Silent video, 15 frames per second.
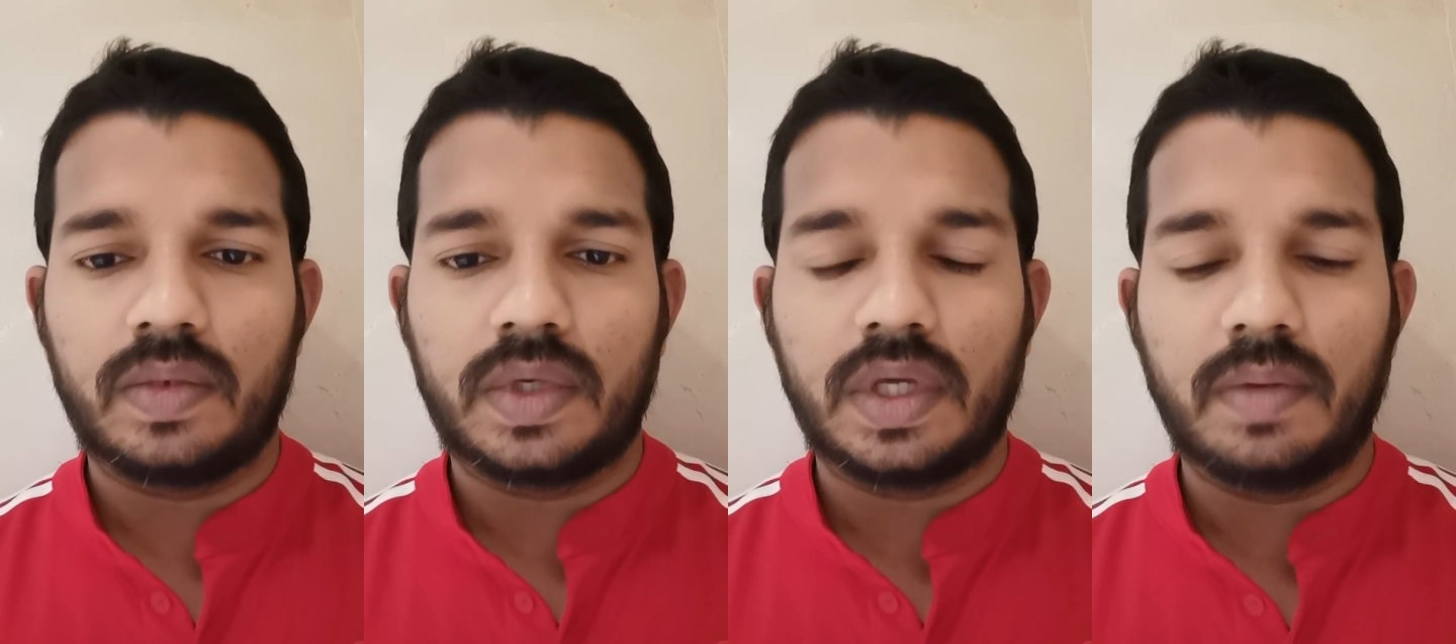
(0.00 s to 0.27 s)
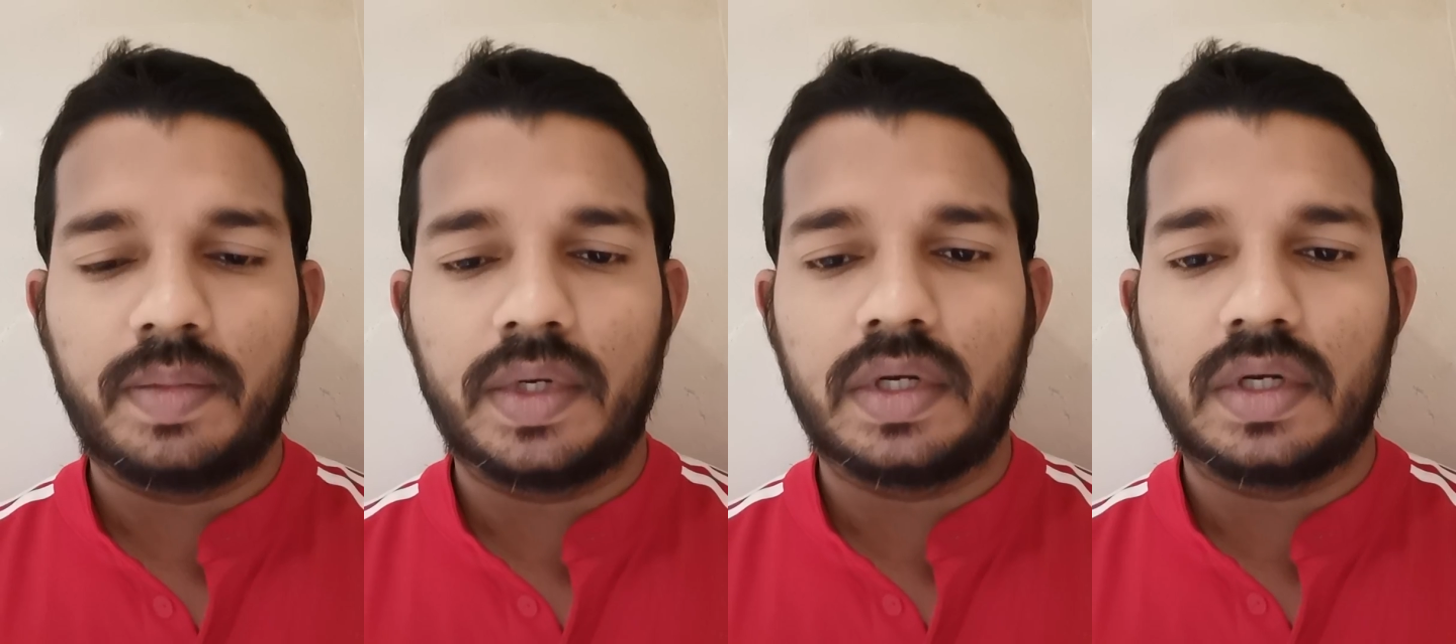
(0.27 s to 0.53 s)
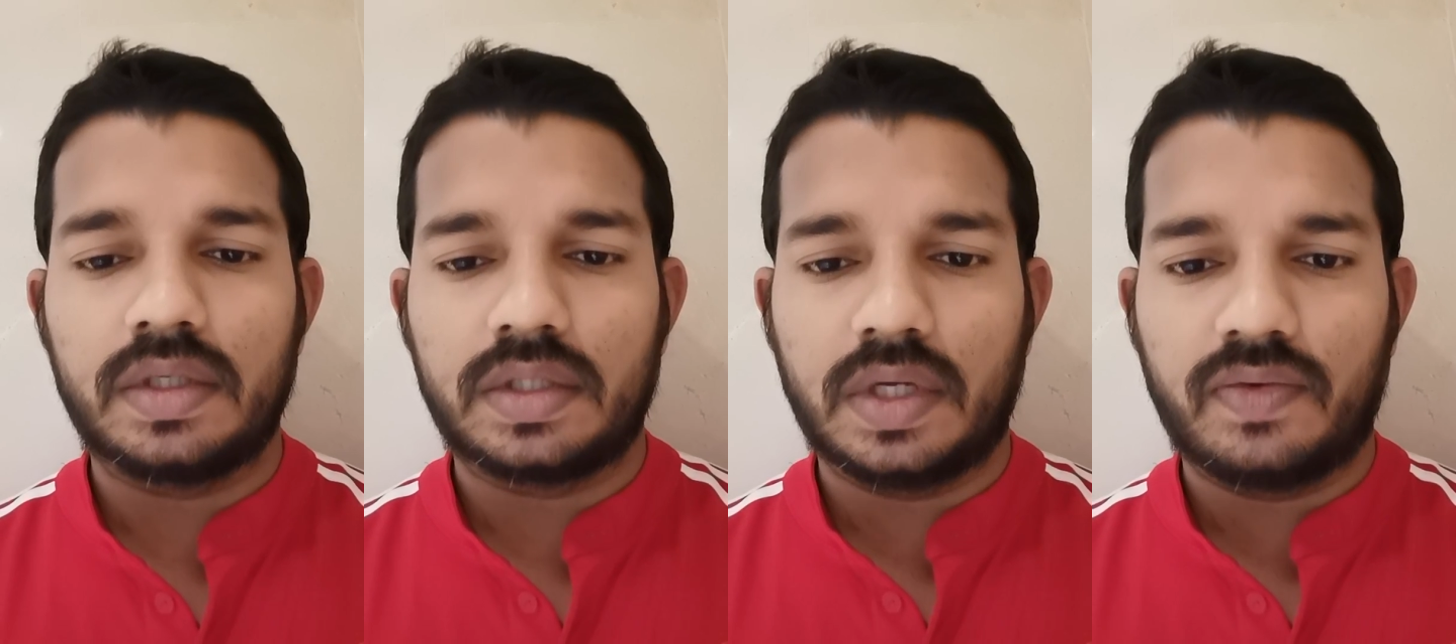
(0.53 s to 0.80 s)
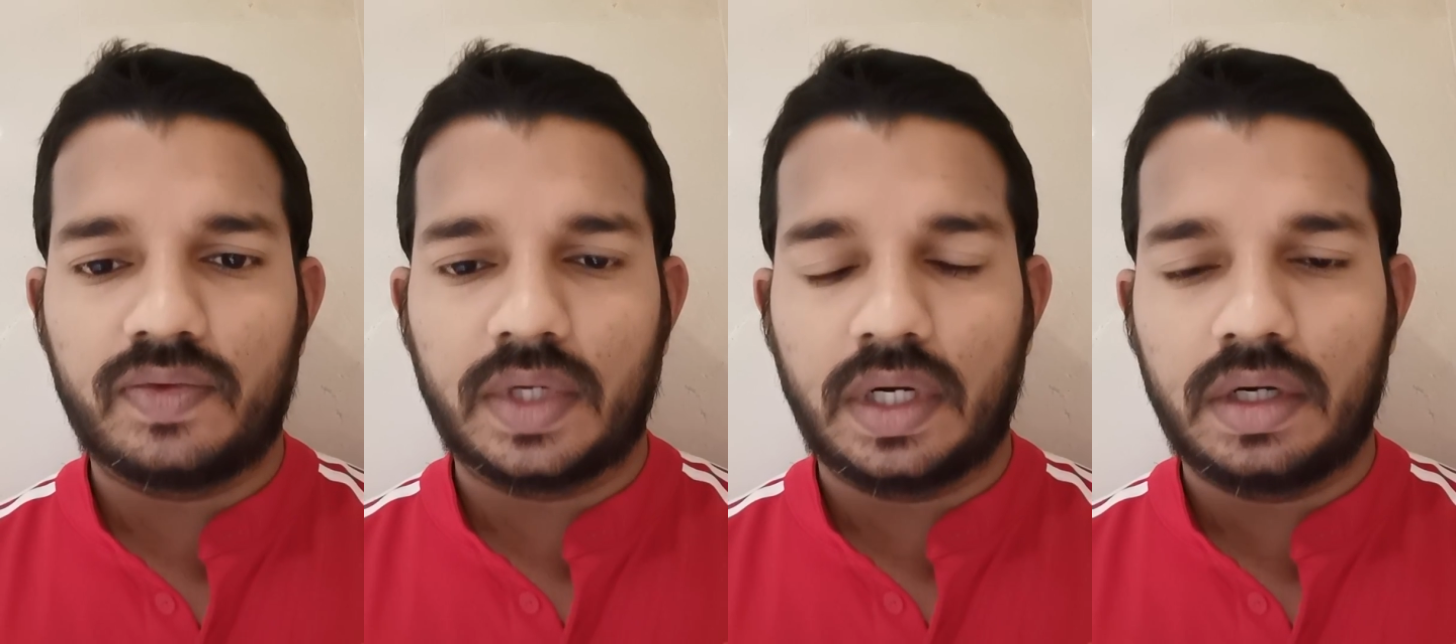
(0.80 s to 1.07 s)
keep it in a
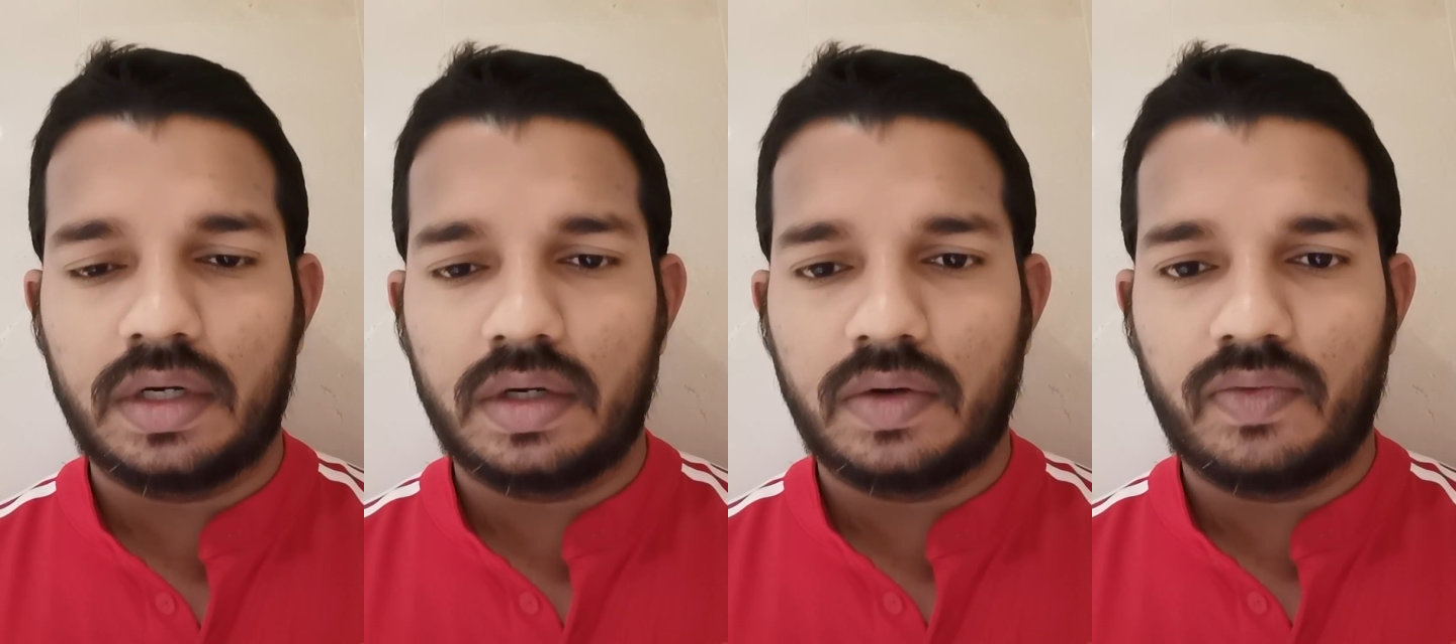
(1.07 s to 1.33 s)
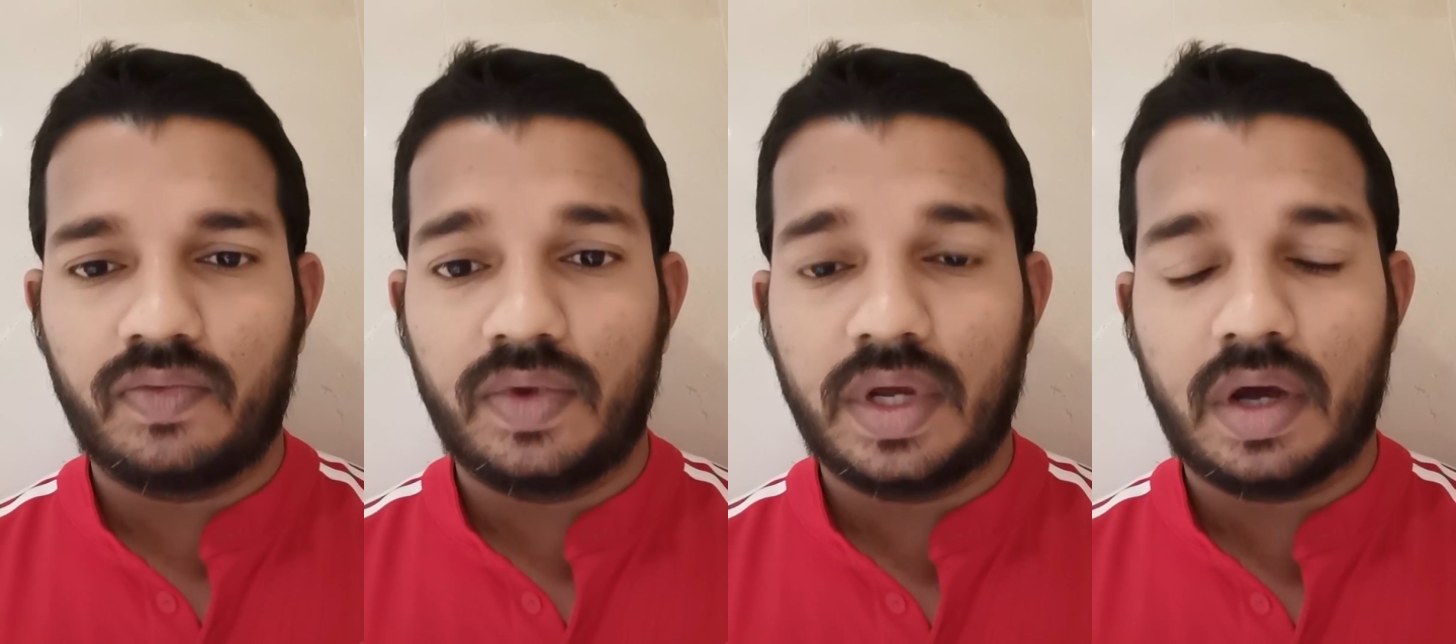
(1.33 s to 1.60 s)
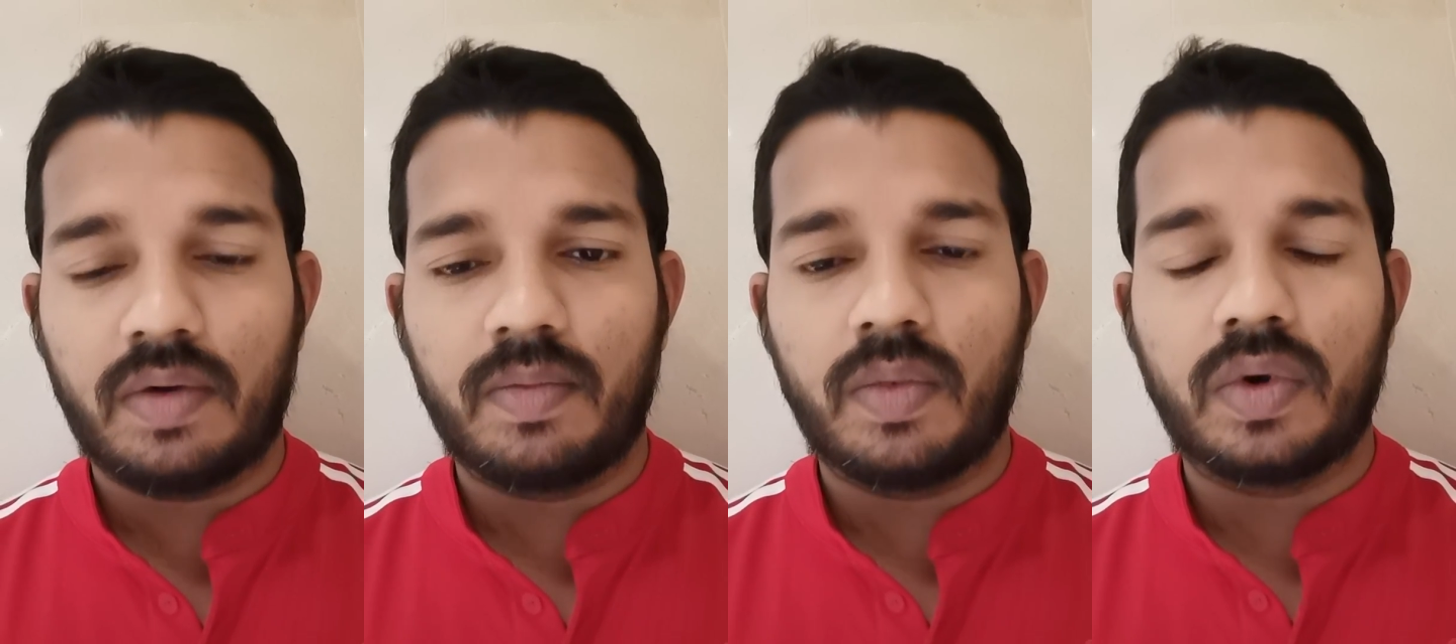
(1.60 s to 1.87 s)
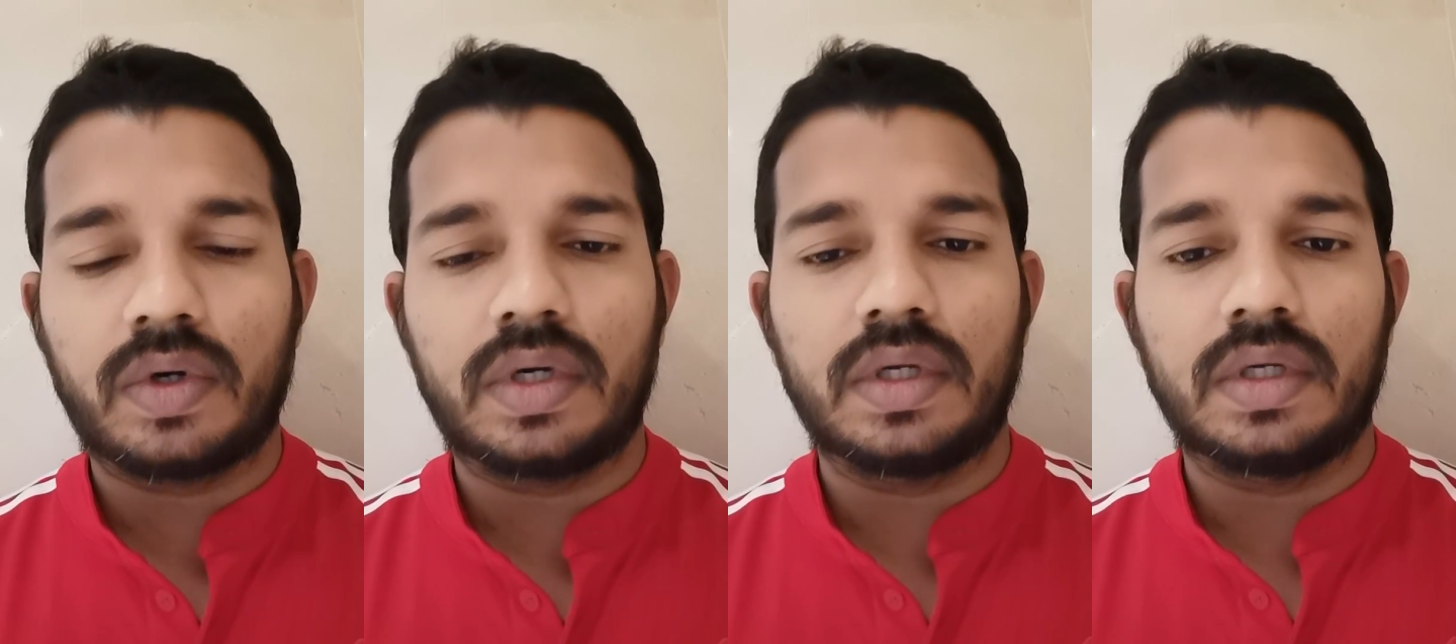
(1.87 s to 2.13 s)
safe side, we have
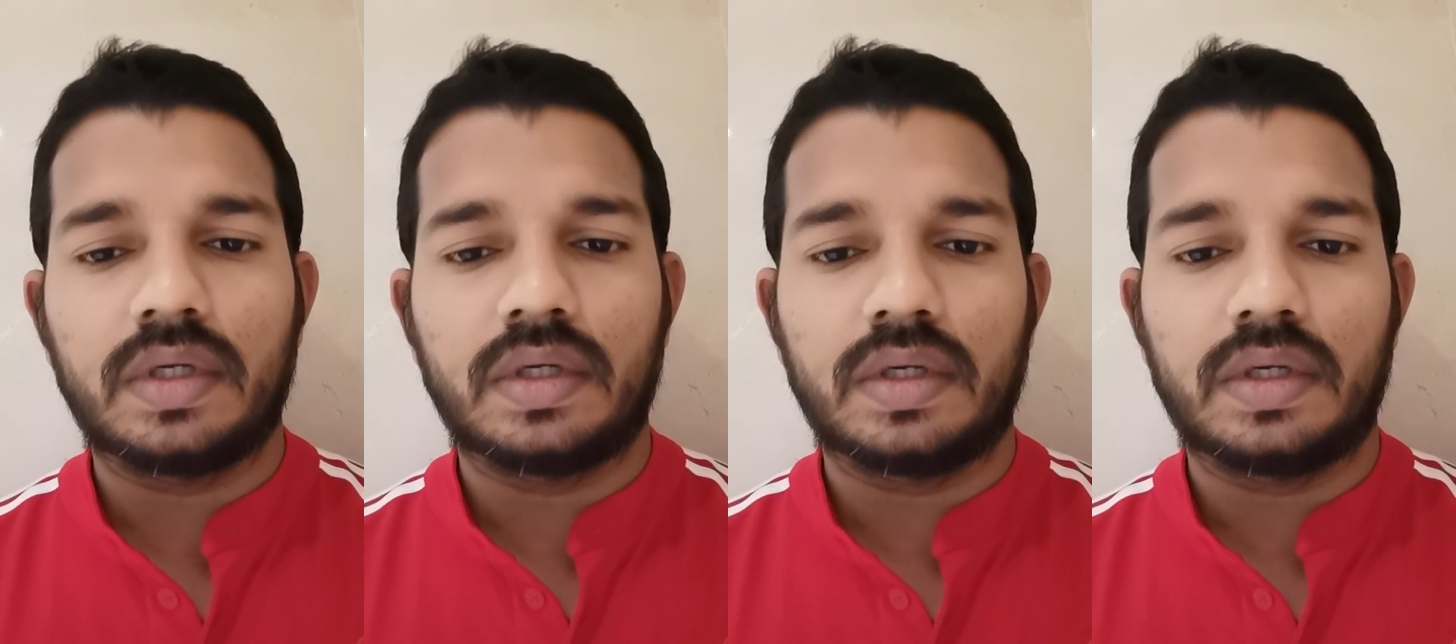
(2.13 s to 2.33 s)
booked